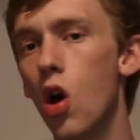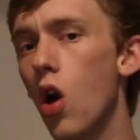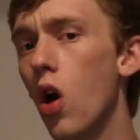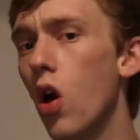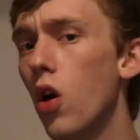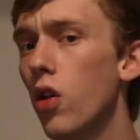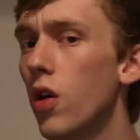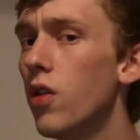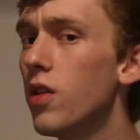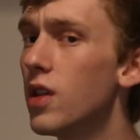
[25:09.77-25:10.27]

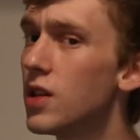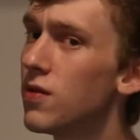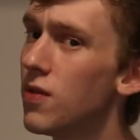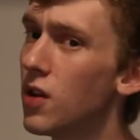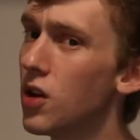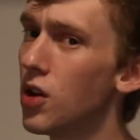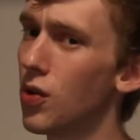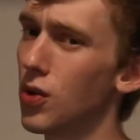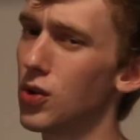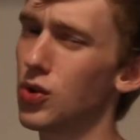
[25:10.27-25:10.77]
although this
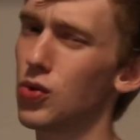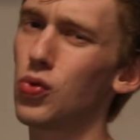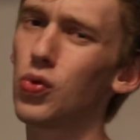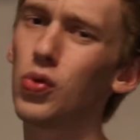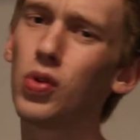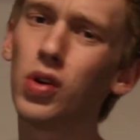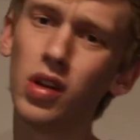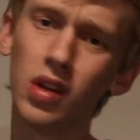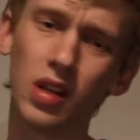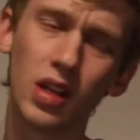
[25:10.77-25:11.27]
video was
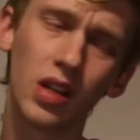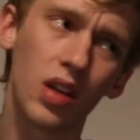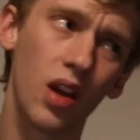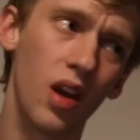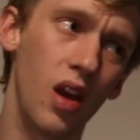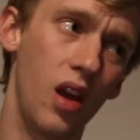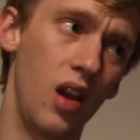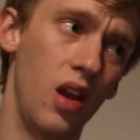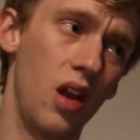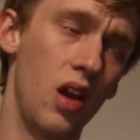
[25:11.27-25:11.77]
really
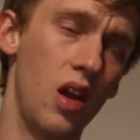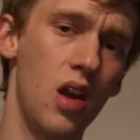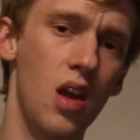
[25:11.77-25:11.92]
good.